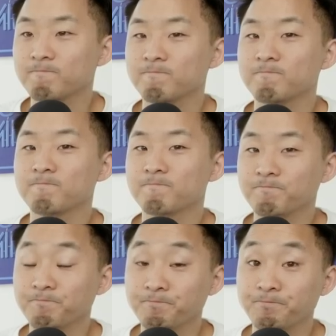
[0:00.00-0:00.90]

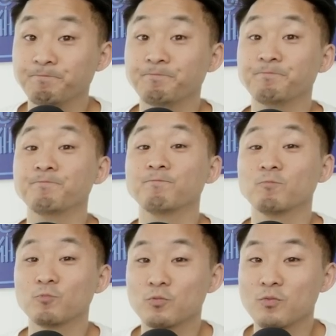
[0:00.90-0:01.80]

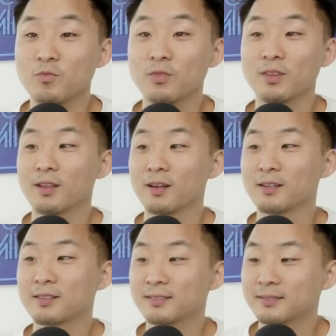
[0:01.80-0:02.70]

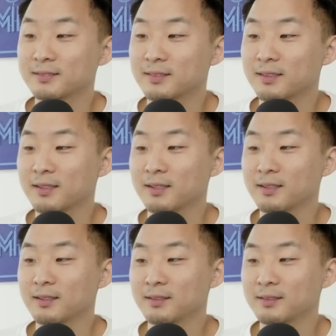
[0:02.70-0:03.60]

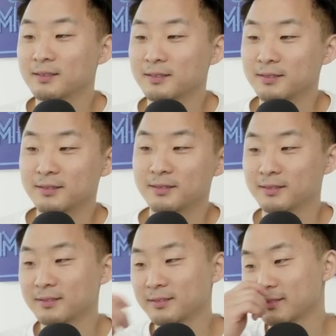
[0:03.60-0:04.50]

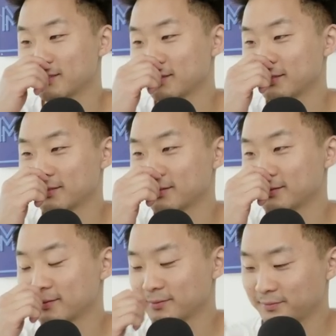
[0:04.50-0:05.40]

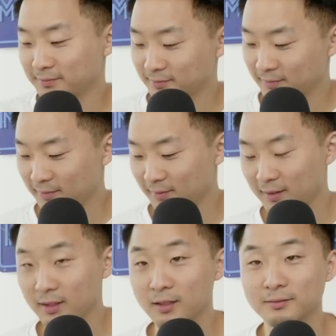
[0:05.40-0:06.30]

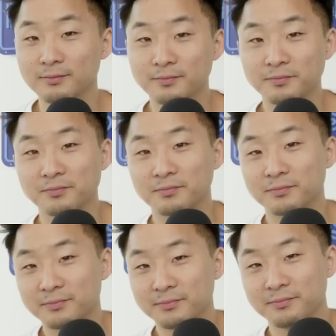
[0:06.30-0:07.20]

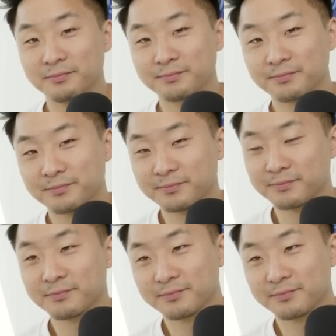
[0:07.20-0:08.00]
This person isn't speaking.